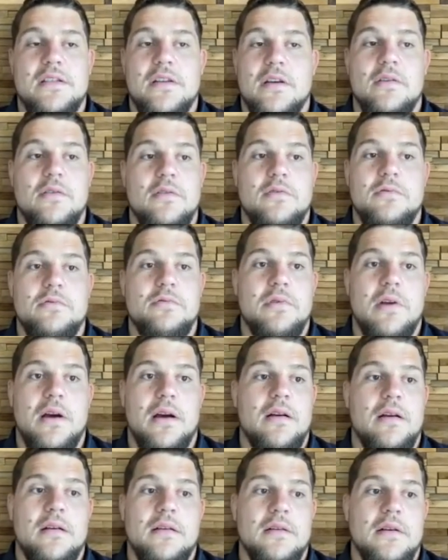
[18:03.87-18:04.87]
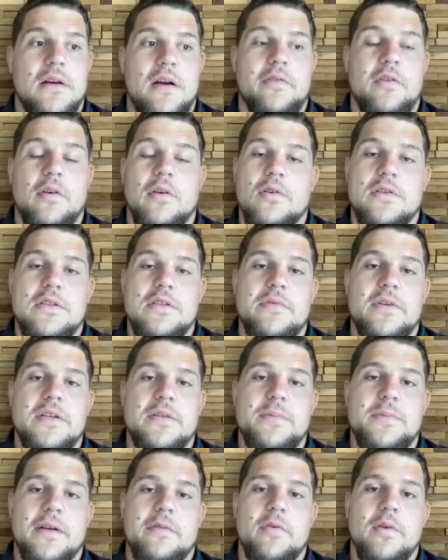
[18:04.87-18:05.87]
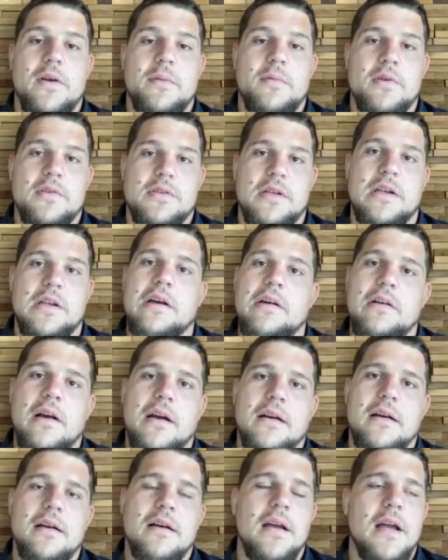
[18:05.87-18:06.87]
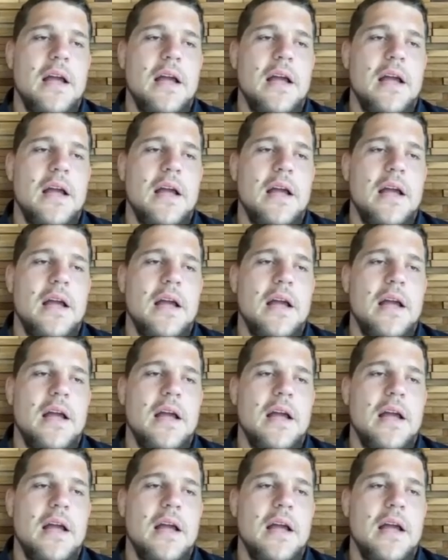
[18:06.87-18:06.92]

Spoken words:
So like I've got lots of respect for him, because I know like